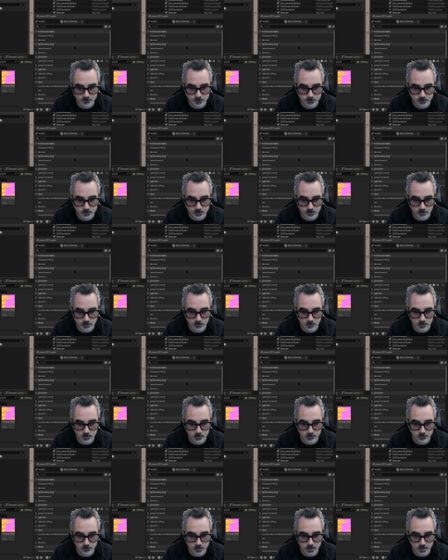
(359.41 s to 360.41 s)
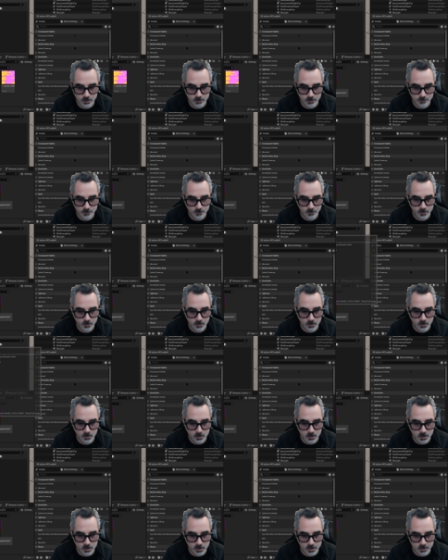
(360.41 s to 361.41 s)
So move here.
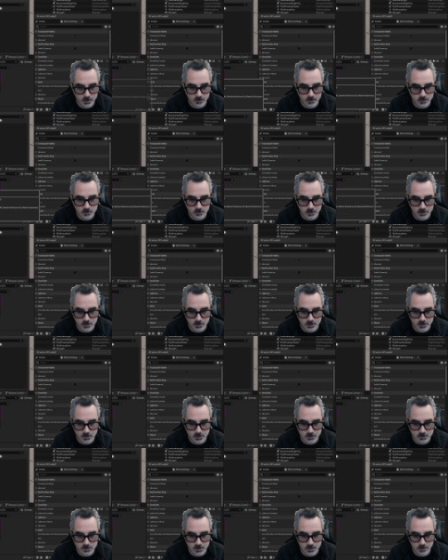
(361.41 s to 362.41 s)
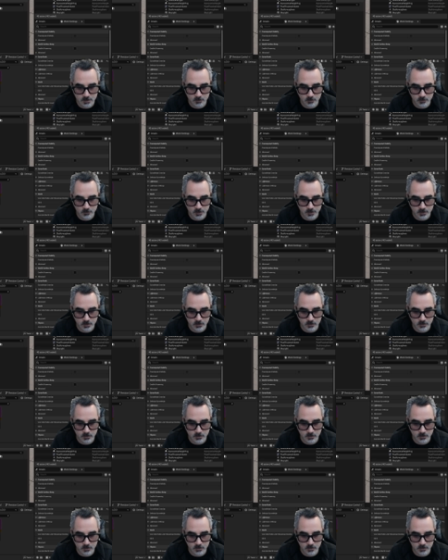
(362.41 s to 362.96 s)
And I'm going to take the next and move it